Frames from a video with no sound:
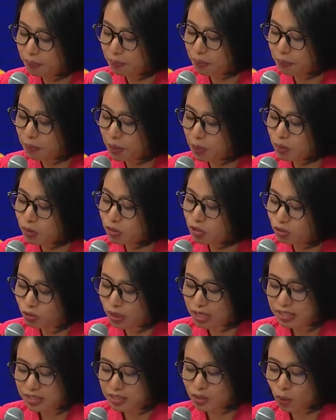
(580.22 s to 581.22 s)
People do
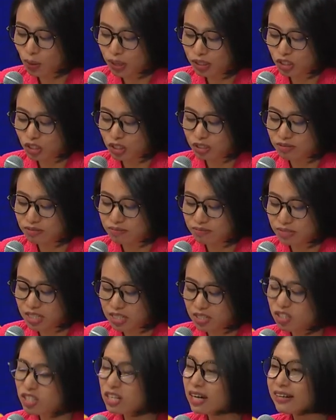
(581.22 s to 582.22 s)
ask the question,
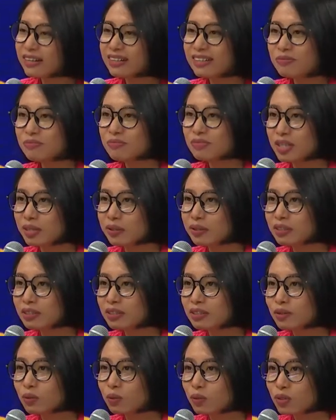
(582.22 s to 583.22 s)
does China, currently
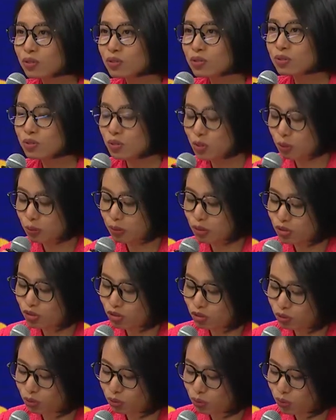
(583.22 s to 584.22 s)
the world's number
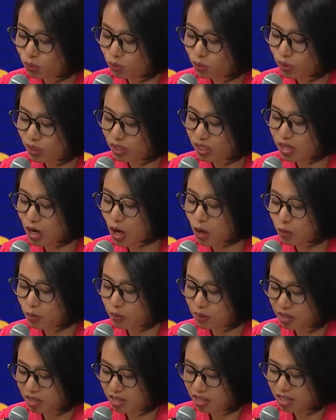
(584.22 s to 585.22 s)
two
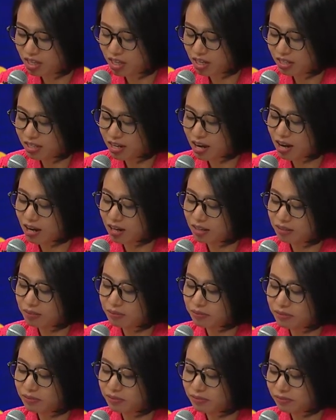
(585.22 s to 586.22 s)
economy
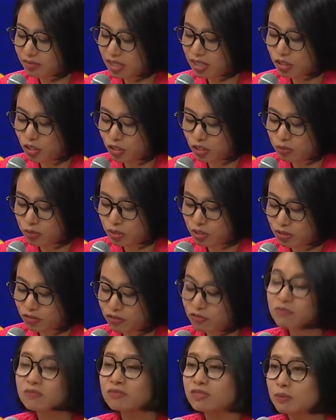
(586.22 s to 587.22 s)
in terms of
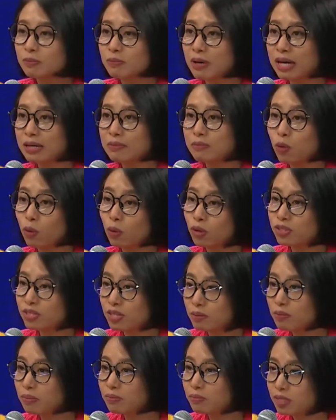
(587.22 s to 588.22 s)
the buying, or
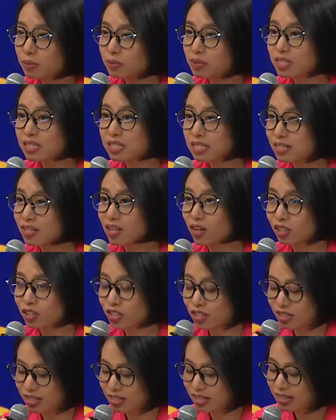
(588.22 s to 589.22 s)
somebody says the
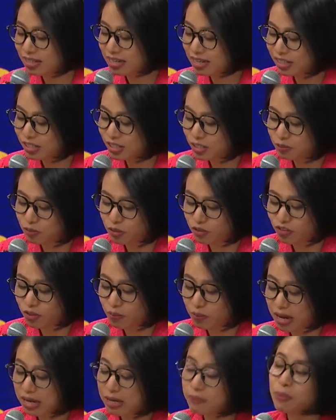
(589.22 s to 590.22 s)
largest, in terms of the
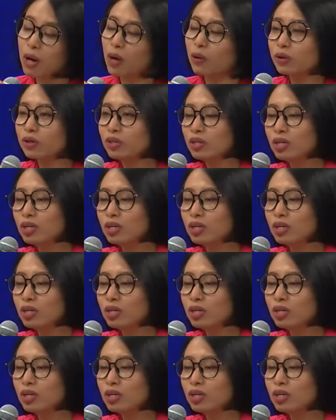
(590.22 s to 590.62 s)
buying power,